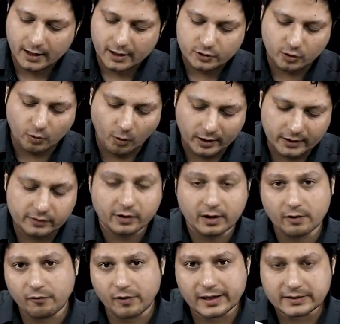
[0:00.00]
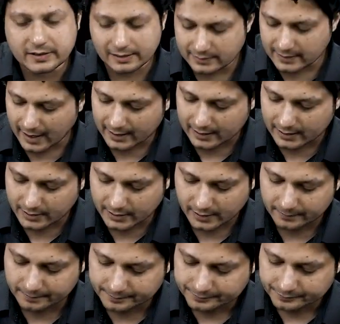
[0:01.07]
So what is reverse hill sac
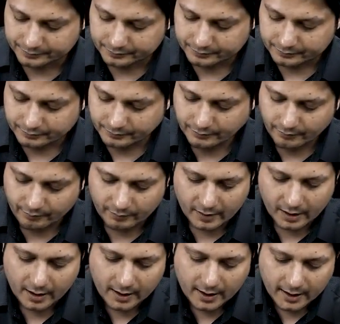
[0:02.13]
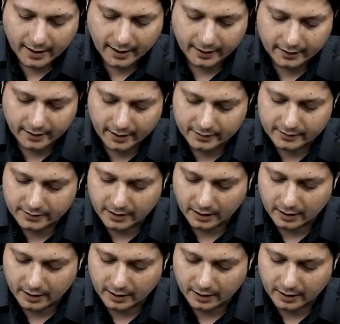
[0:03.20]
lesion? It is the